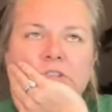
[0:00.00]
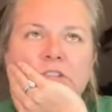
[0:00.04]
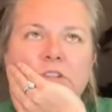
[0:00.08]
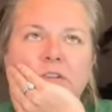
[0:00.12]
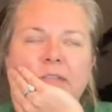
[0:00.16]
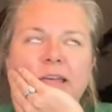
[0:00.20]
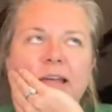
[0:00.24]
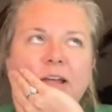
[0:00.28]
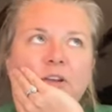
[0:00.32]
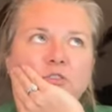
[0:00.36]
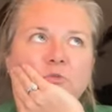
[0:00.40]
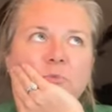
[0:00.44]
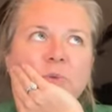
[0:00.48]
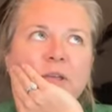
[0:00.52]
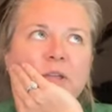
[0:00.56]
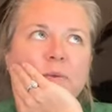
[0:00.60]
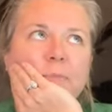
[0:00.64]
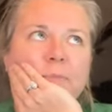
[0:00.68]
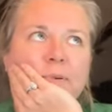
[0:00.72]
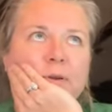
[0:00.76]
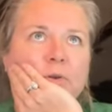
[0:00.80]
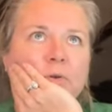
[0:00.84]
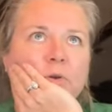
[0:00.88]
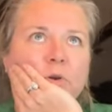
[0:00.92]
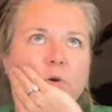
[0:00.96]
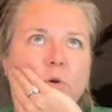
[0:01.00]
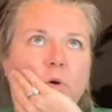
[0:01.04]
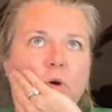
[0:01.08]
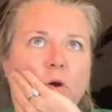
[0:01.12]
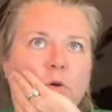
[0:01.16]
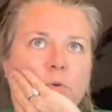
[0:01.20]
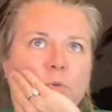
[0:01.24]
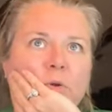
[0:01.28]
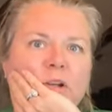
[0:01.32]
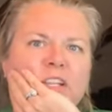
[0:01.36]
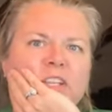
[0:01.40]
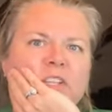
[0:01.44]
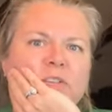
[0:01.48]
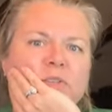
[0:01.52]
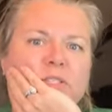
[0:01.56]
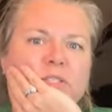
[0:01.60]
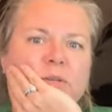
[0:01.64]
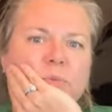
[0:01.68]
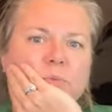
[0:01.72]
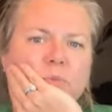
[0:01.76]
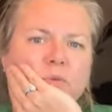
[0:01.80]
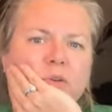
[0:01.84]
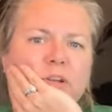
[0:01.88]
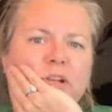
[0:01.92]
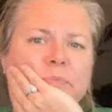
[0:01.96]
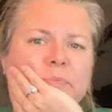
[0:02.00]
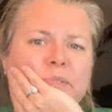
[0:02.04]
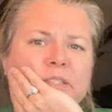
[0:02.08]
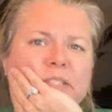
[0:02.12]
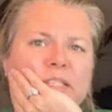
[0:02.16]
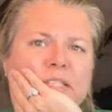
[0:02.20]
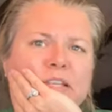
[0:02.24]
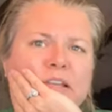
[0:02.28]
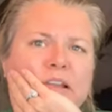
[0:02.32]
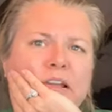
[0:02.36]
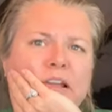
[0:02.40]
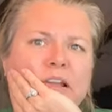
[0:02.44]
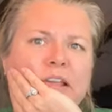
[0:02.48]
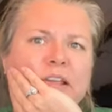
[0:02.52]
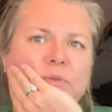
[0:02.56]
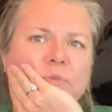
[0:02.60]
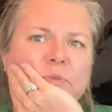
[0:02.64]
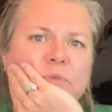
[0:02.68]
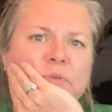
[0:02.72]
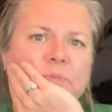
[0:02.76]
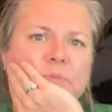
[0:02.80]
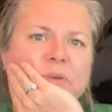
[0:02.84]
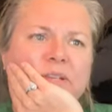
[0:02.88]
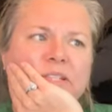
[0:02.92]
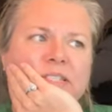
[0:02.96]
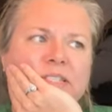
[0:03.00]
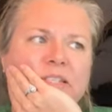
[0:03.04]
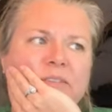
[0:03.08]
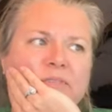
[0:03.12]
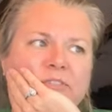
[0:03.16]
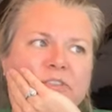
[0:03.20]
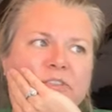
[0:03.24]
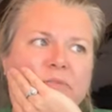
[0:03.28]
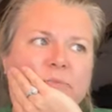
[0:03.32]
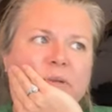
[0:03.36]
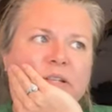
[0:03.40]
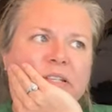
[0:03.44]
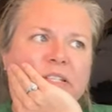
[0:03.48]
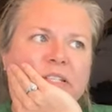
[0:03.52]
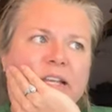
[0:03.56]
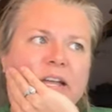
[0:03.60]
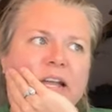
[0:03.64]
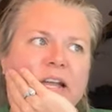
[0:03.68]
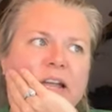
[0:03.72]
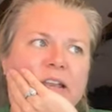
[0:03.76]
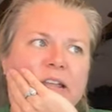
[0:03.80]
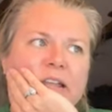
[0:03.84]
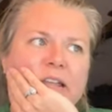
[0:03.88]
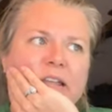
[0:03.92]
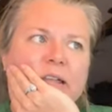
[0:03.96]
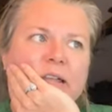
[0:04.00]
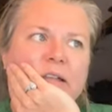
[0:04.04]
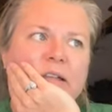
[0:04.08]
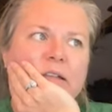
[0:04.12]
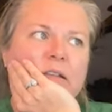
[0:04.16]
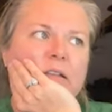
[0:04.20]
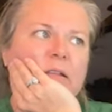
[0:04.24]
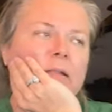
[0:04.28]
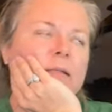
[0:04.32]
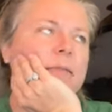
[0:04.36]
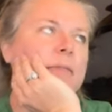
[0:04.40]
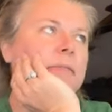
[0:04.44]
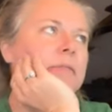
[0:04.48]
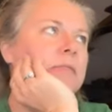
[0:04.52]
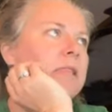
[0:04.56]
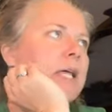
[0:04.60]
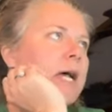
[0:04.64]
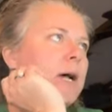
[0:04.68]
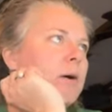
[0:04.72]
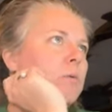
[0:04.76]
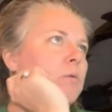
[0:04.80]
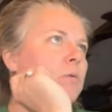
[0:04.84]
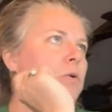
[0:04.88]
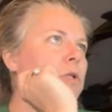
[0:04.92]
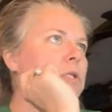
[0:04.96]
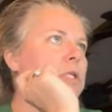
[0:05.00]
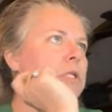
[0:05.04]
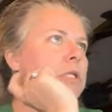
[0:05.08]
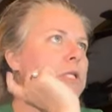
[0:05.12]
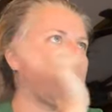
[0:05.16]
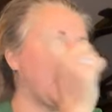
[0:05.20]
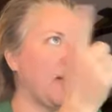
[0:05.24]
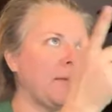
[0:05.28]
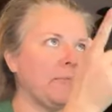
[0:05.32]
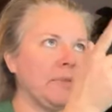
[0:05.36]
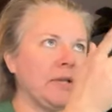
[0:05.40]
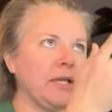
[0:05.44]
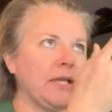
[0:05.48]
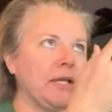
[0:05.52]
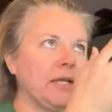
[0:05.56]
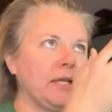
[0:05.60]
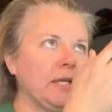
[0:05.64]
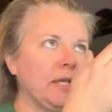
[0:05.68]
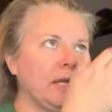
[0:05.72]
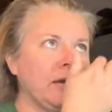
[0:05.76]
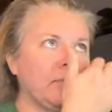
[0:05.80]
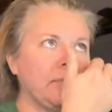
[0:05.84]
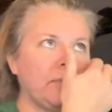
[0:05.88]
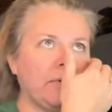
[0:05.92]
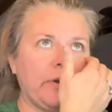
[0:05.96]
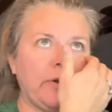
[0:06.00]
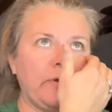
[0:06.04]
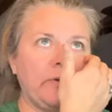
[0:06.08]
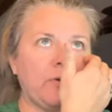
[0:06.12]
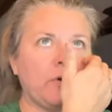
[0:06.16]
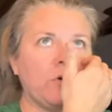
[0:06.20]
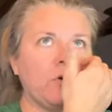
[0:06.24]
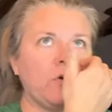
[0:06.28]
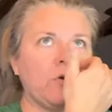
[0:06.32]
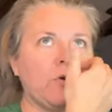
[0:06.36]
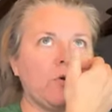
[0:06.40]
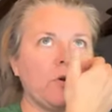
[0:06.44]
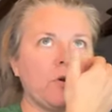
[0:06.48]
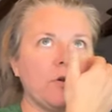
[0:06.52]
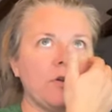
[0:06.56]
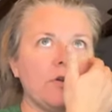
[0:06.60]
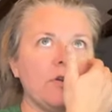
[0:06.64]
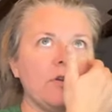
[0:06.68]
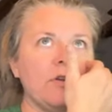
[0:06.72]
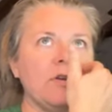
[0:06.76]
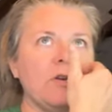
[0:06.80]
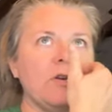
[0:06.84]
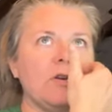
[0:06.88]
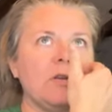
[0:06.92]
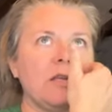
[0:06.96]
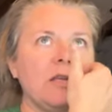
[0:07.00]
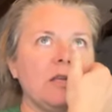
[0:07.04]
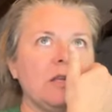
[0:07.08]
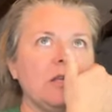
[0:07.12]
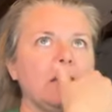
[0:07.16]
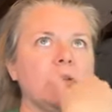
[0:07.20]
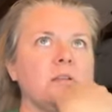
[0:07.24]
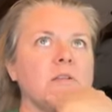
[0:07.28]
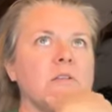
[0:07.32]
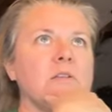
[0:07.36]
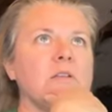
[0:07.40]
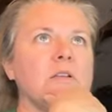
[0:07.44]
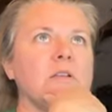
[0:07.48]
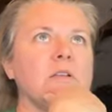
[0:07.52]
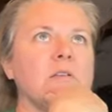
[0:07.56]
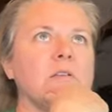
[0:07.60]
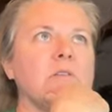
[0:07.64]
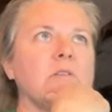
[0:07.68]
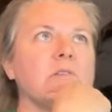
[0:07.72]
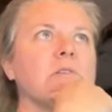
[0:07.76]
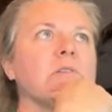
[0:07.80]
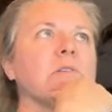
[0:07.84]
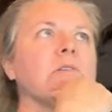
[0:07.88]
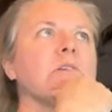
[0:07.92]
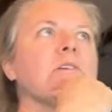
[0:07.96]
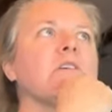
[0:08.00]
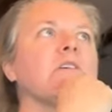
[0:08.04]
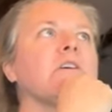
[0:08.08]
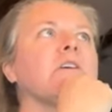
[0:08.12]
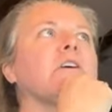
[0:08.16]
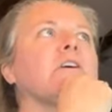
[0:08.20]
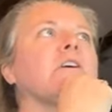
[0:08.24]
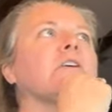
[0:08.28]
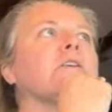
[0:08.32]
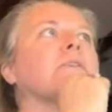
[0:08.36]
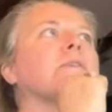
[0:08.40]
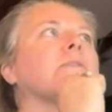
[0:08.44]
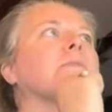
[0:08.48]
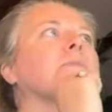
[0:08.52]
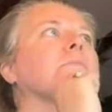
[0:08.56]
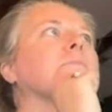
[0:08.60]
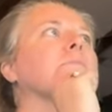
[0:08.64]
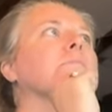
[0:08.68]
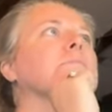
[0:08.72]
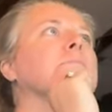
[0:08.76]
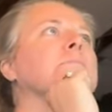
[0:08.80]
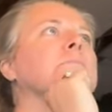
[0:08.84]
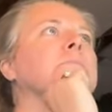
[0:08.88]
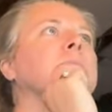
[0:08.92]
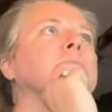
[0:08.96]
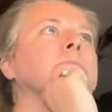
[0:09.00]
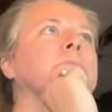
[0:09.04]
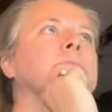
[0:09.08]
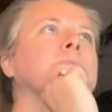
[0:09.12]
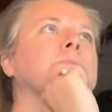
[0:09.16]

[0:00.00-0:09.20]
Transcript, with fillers: So that will be a pre-record. We're going to do some ribs tonight with Big Daddy. That will not be a pre-record. And